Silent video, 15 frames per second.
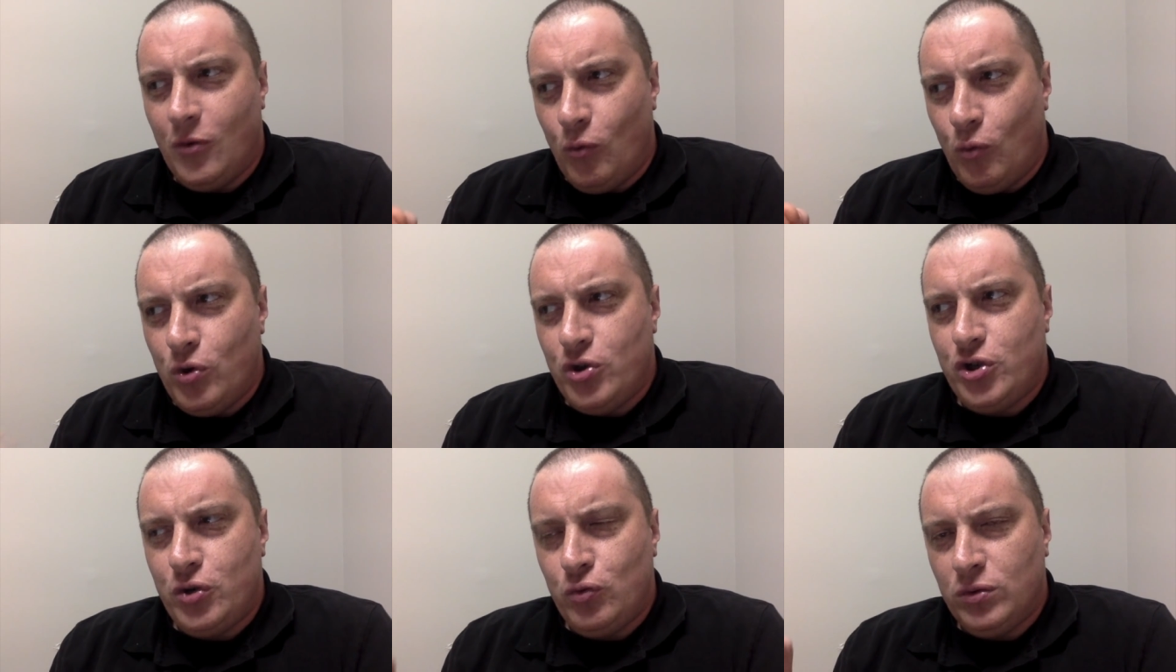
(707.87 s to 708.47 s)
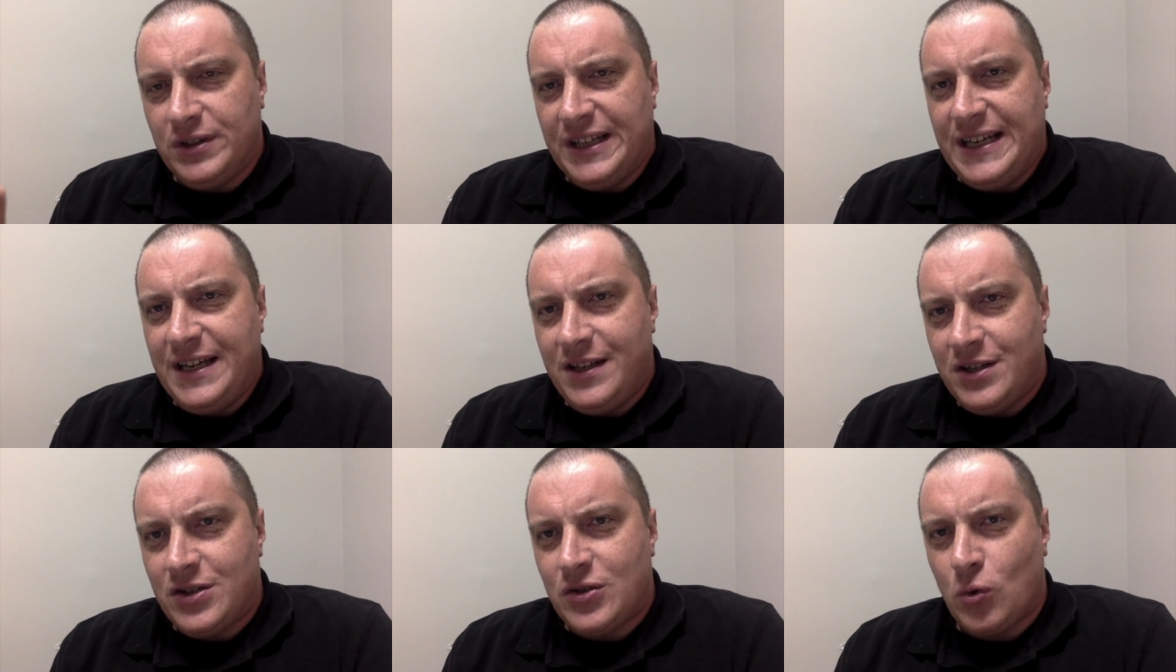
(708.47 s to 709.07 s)
would you
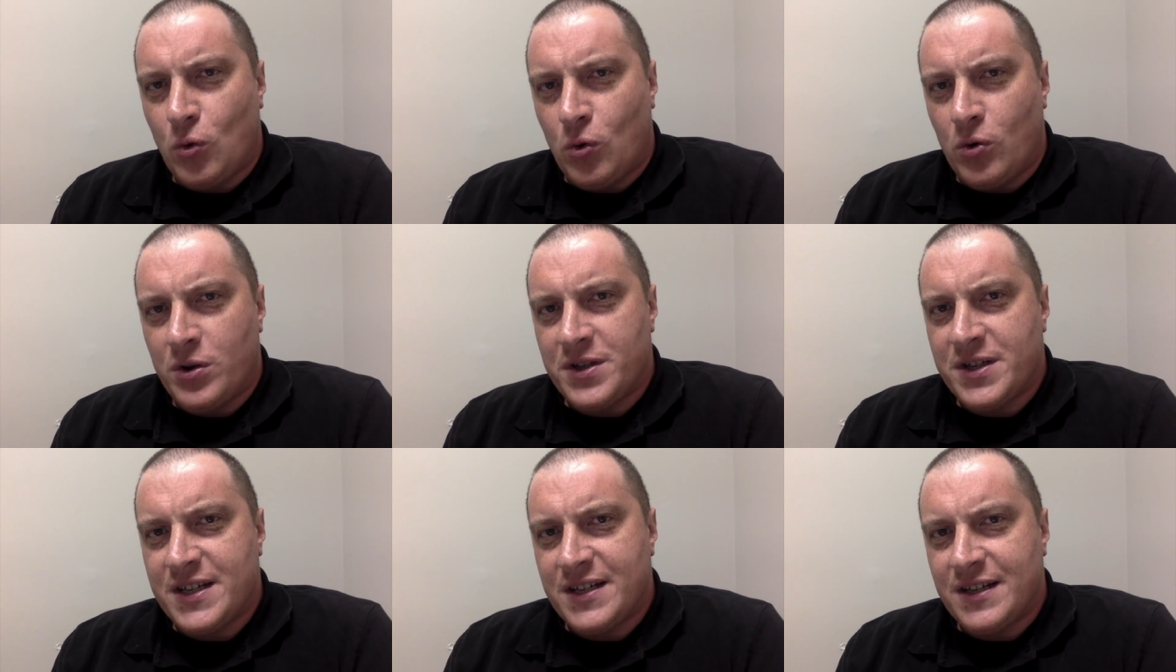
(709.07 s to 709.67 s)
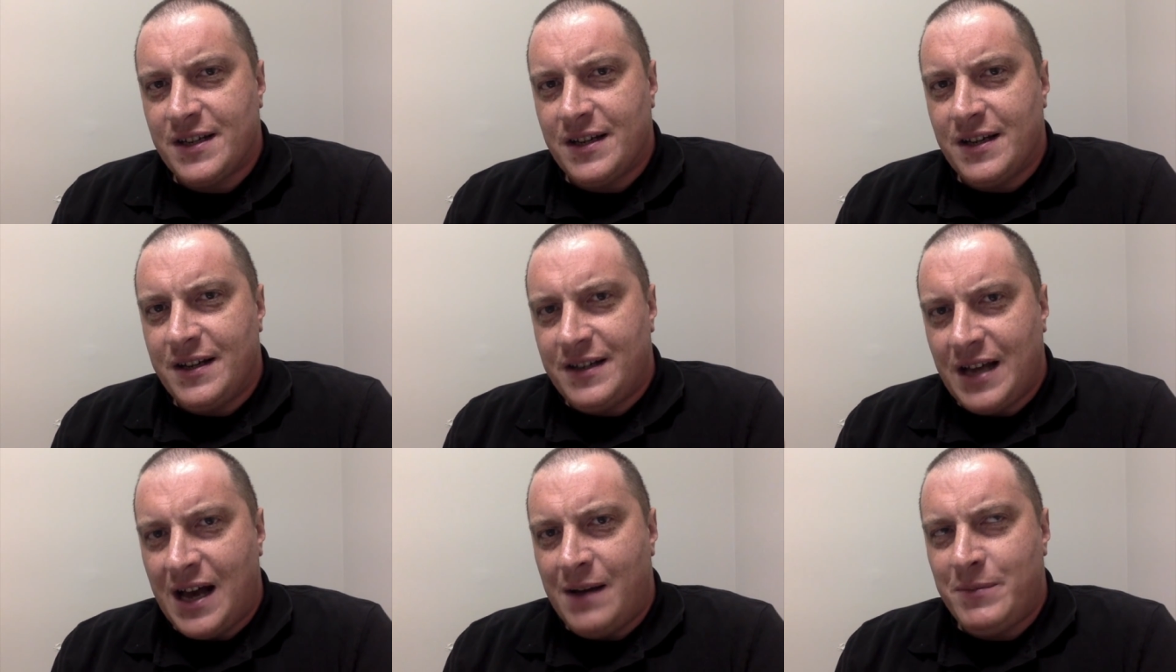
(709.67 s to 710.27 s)
lean towards
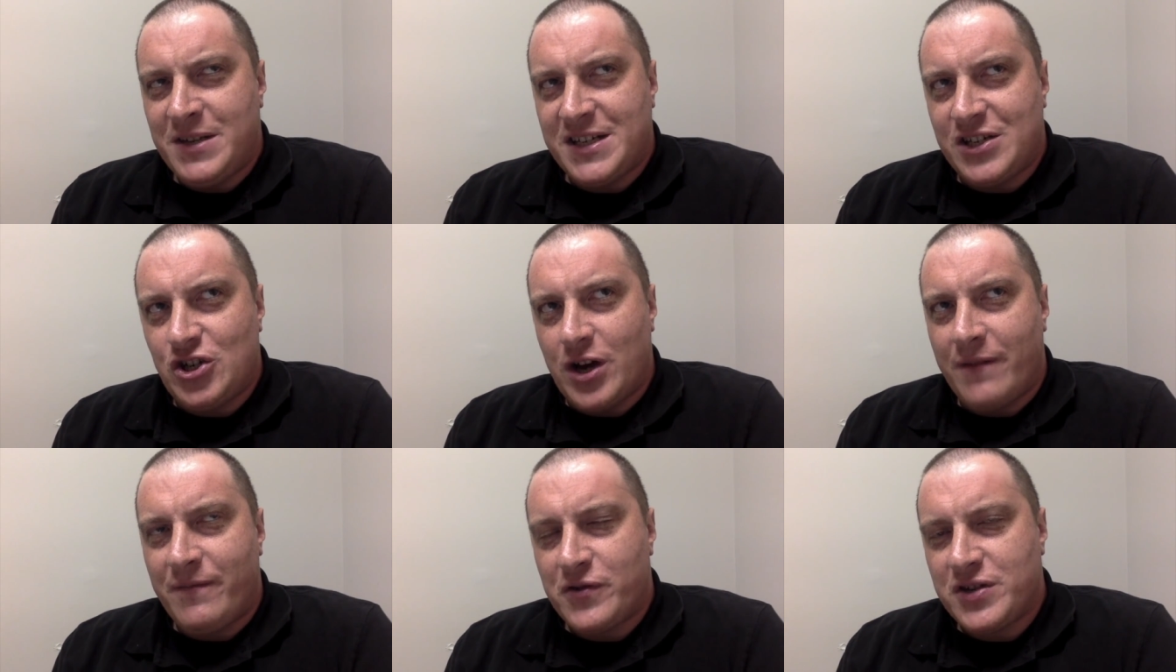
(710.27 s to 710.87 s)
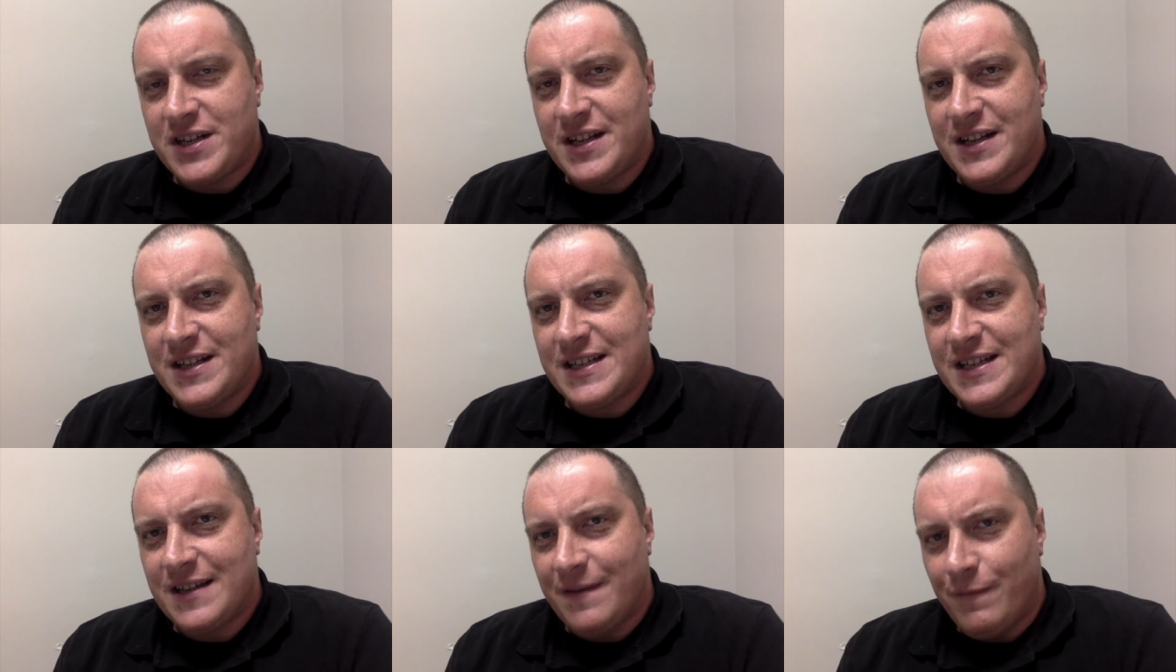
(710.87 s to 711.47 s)
Thomas
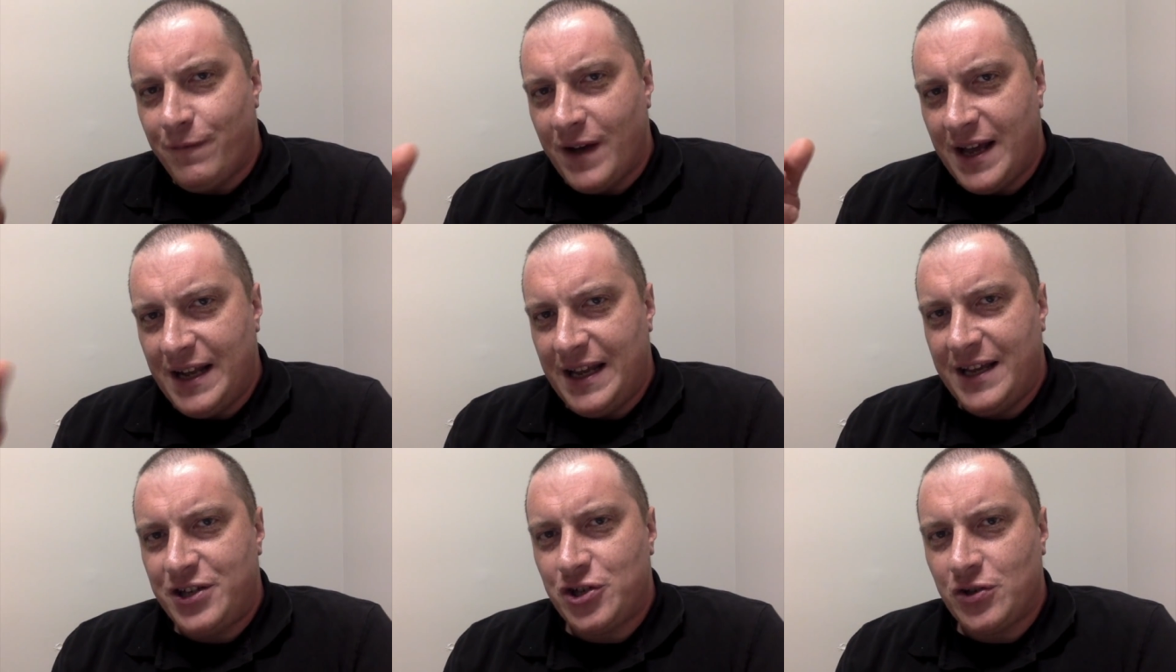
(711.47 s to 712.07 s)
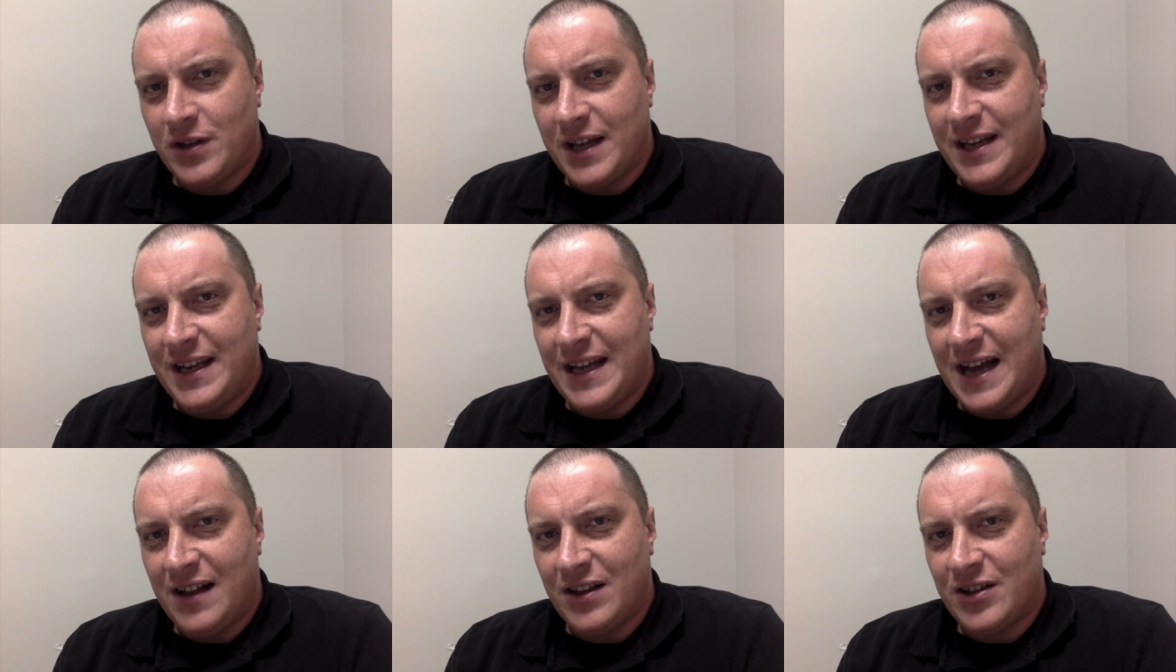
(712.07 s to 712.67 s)
Jefferson's financial
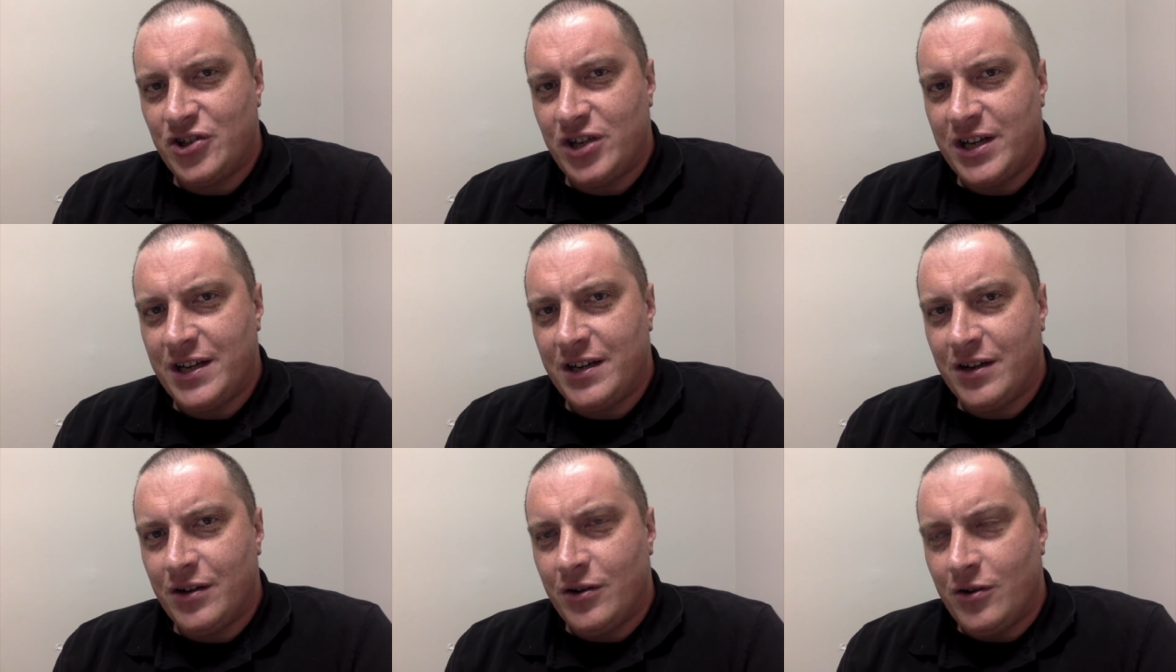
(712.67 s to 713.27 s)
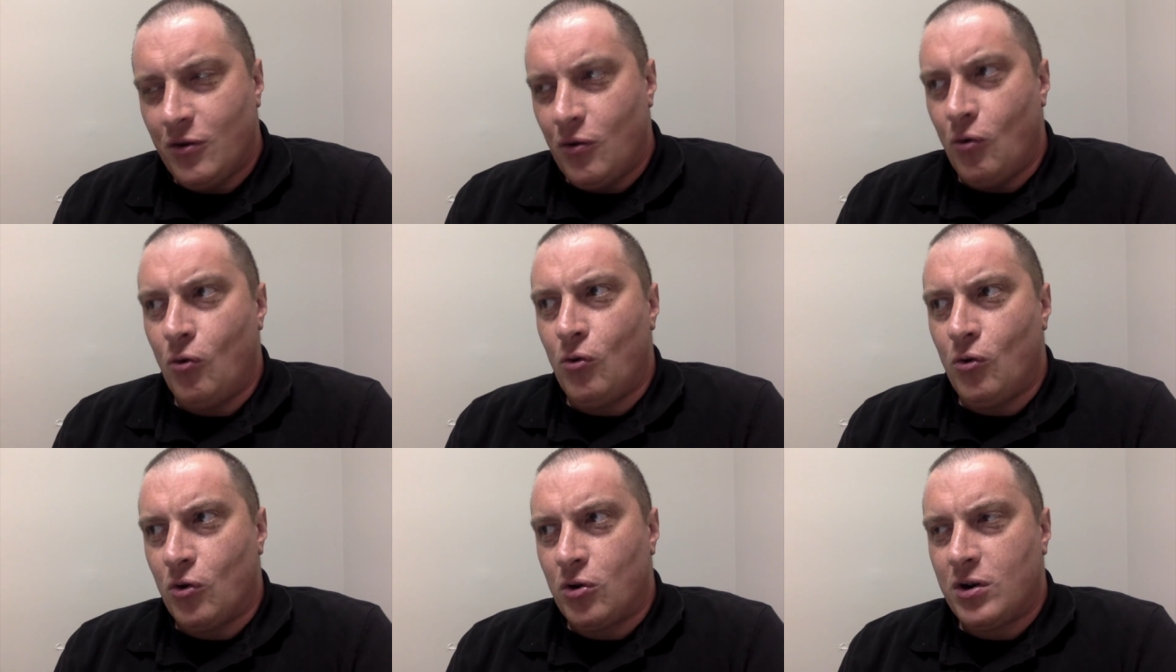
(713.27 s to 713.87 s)
ideology
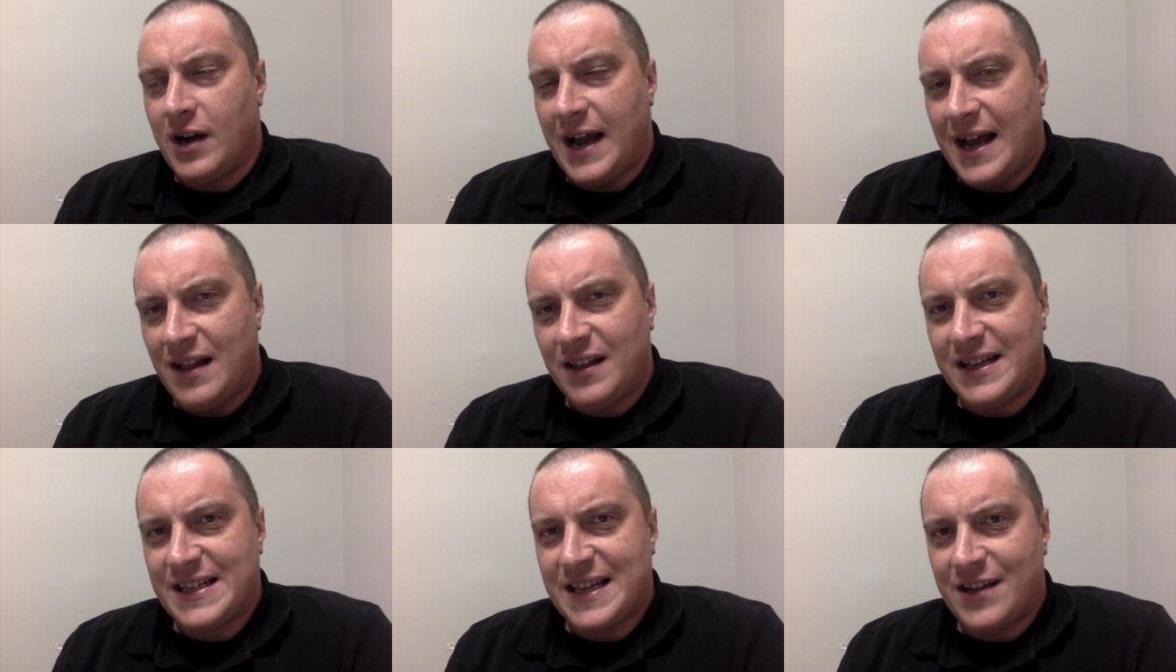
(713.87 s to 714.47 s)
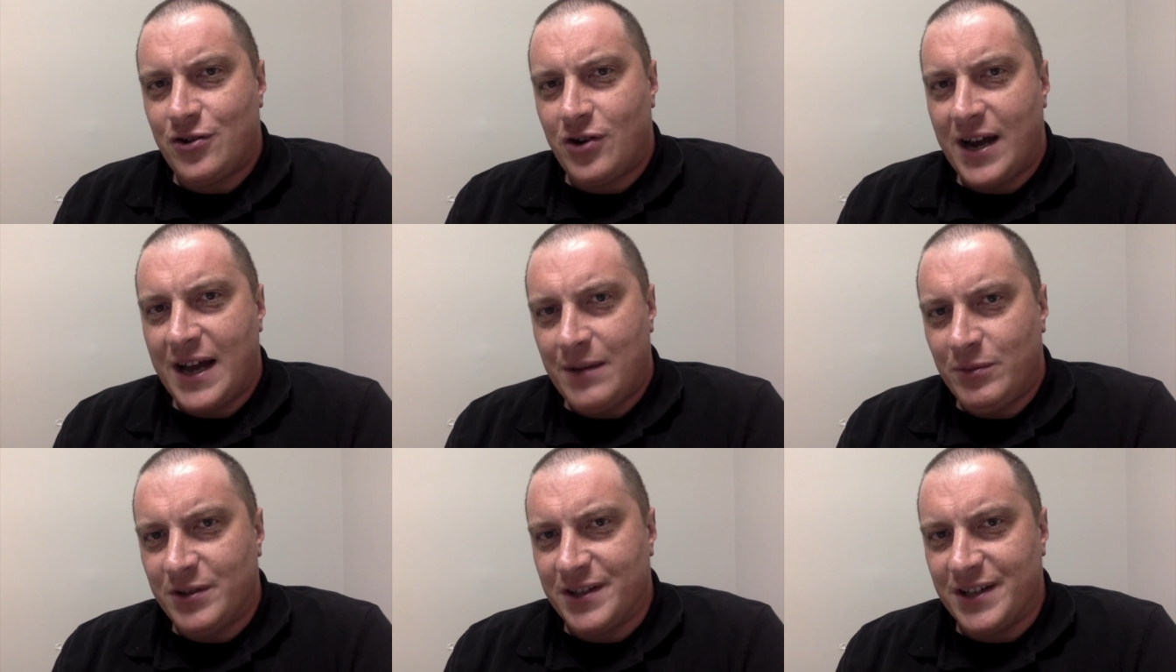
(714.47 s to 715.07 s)
or Alexander
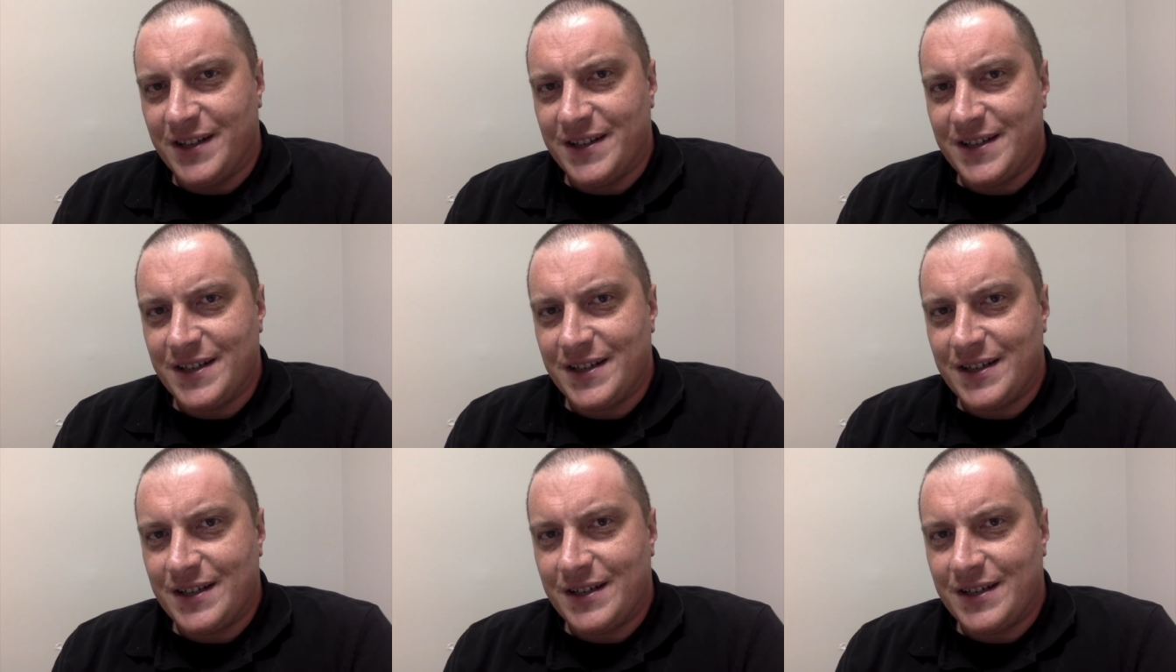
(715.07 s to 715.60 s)
Hamilton's?